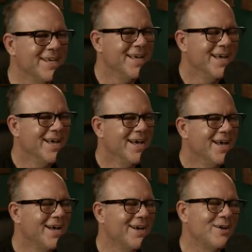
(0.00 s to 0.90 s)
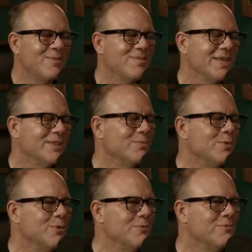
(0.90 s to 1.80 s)
You know? Oh, man. The
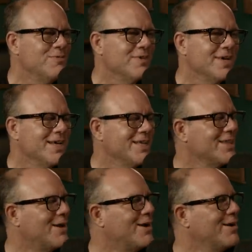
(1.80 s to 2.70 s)
move uh,